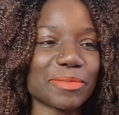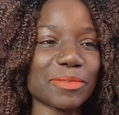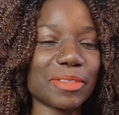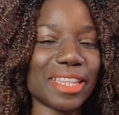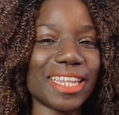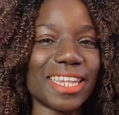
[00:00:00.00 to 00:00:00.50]

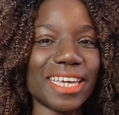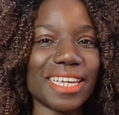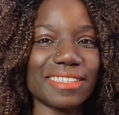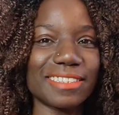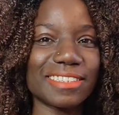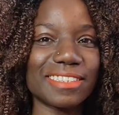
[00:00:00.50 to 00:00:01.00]
the
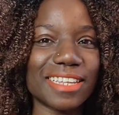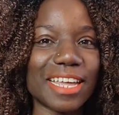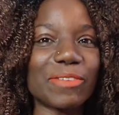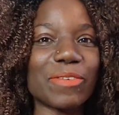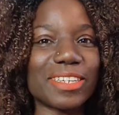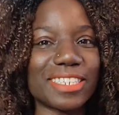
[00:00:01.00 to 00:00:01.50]
less
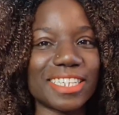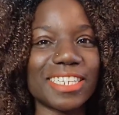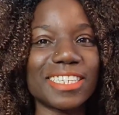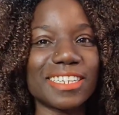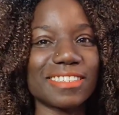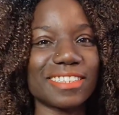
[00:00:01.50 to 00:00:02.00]

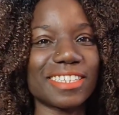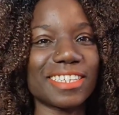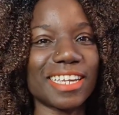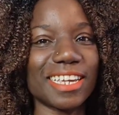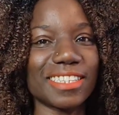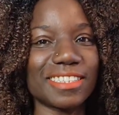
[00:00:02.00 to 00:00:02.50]
advantageous it
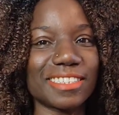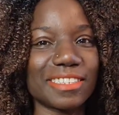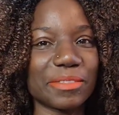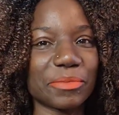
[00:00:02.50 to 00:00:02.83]
gets.